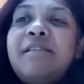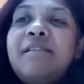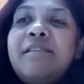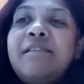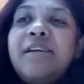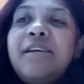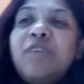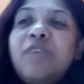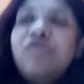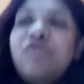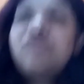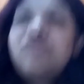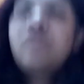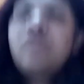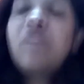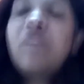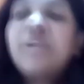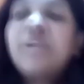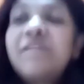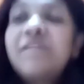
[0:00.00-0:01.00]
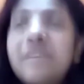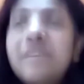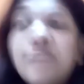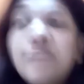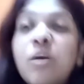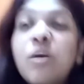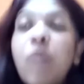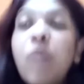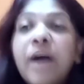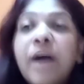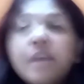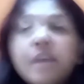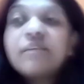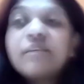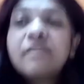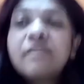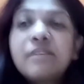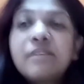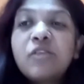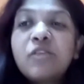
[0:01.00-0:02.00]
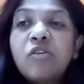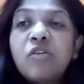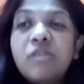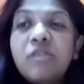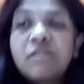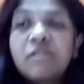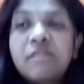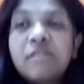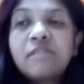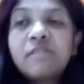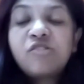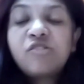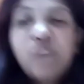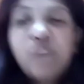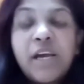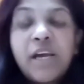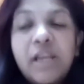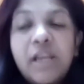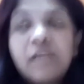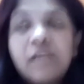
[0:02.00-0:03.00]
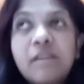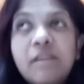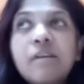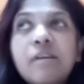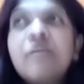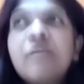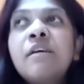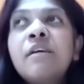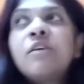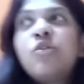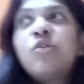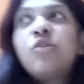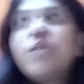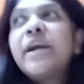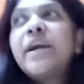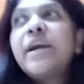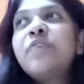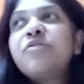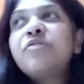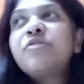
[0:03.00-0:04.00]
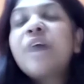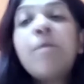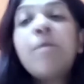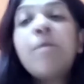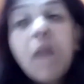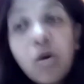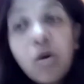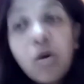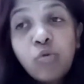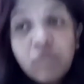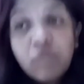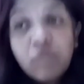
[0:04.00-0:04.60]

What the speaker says: it should not even require your child to kind of come out,